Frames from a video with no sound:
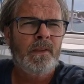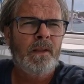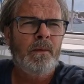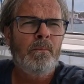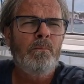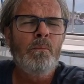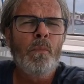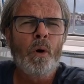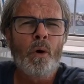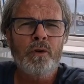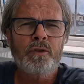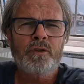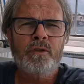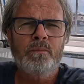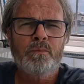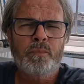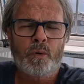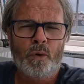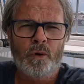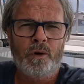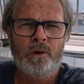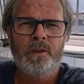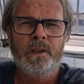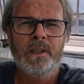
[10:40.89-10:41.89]
Most
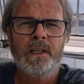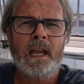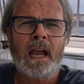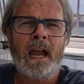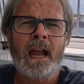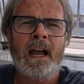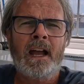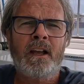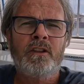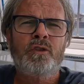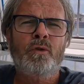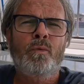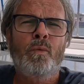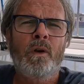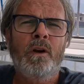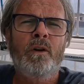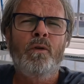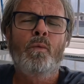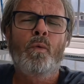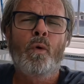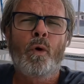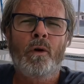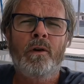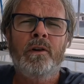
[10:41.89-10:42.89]
importantly, ask where
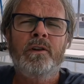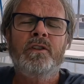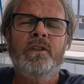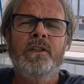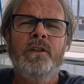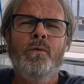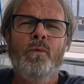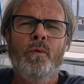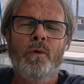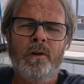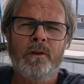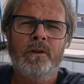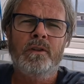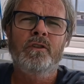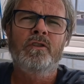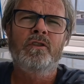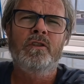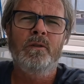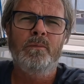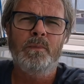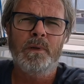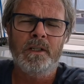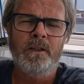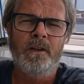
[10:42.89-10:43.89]
warranty work is
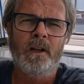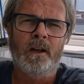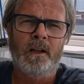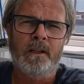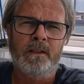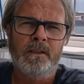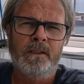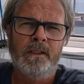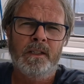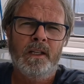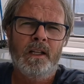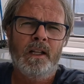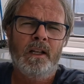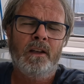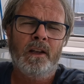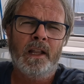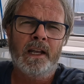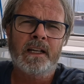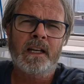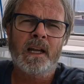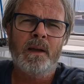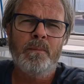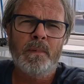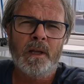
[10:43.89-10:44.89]
to be done.
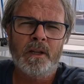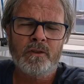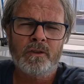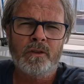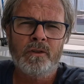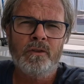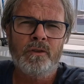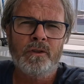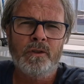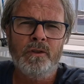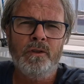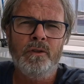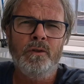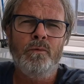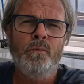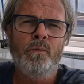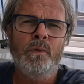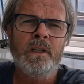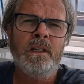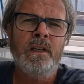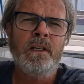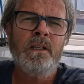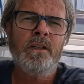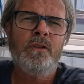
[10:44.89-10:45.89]
Like I mentioned to you,
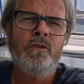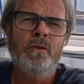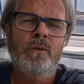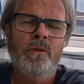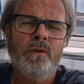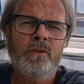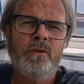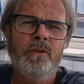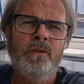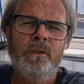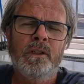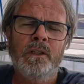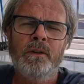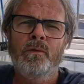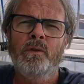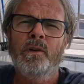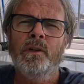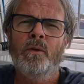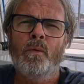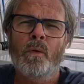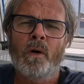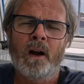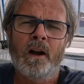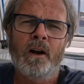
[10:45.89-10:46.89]
we took delivery
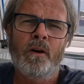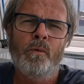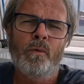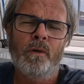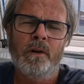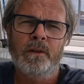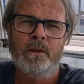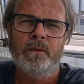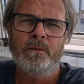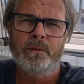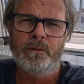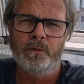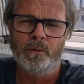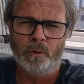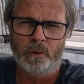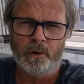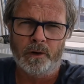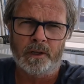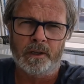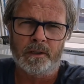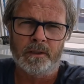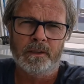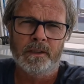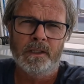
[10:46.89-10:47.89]
of Wild One in
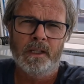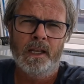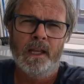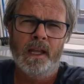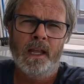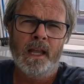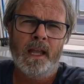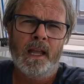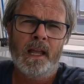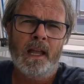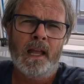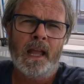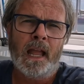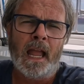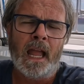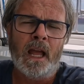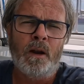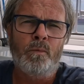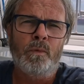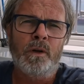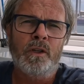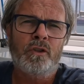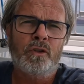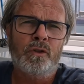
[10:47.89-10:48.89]
Florida,
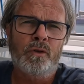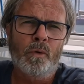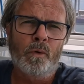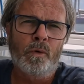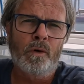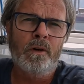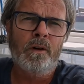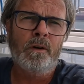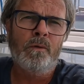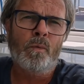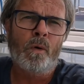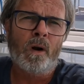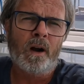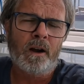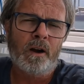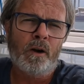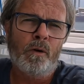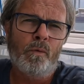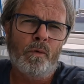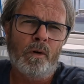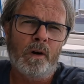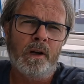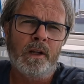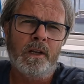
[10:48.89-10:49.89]
and we store
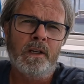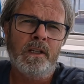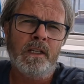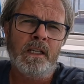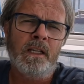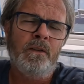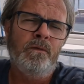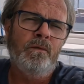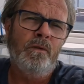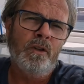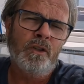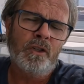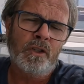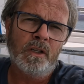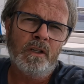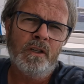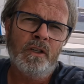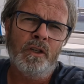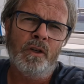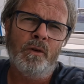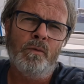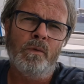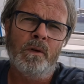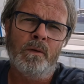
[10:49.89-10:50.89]
Wild One in
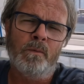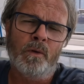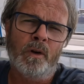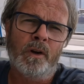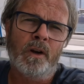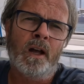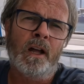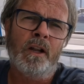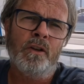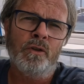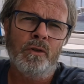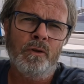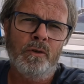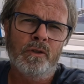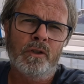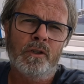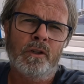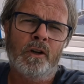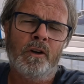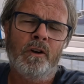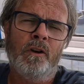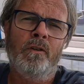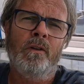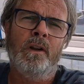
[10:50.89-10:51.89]
Virginia when we're not
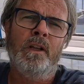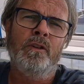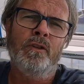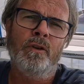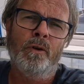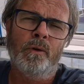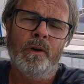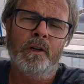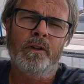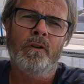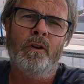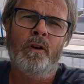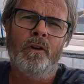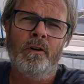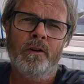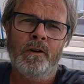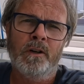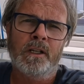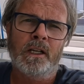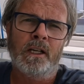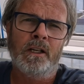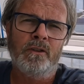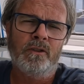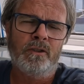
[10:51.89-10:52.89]
using her and during a
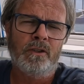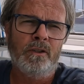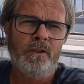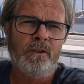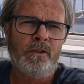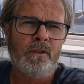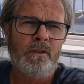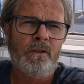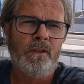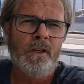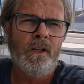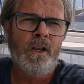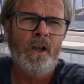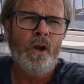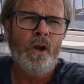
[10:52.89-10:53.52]
hurricane season.